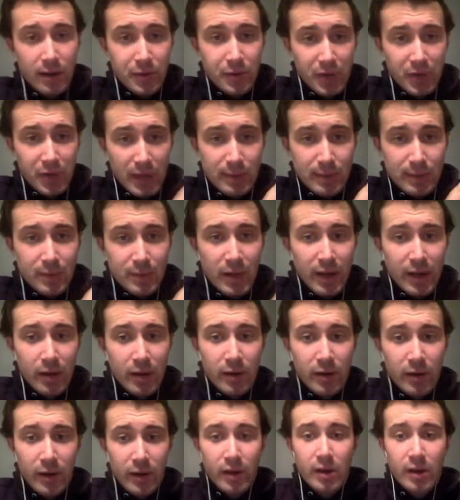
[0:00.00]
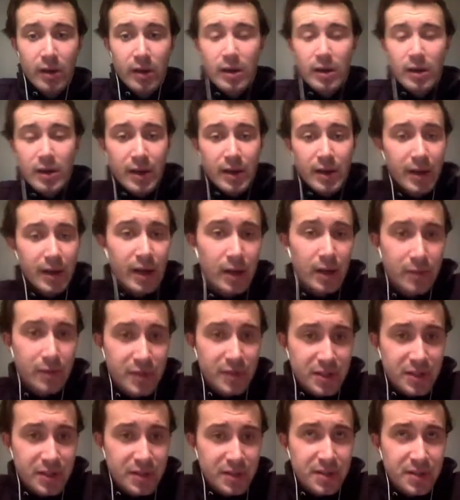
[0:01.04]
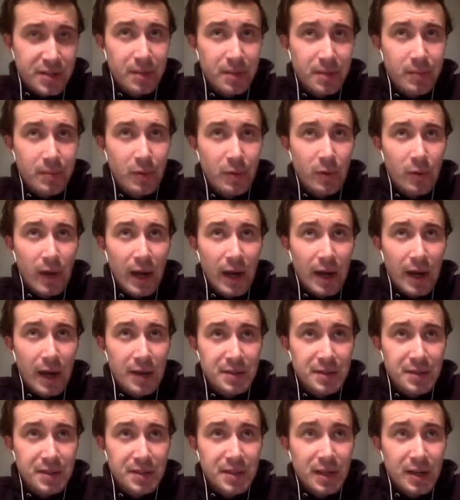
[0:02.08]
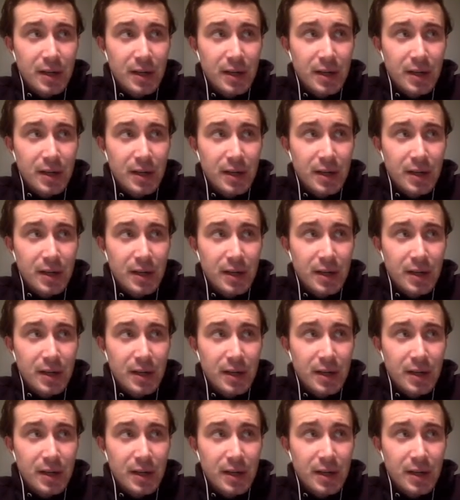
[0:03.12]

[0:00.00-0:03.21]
the number plate on it. And it was just as simple as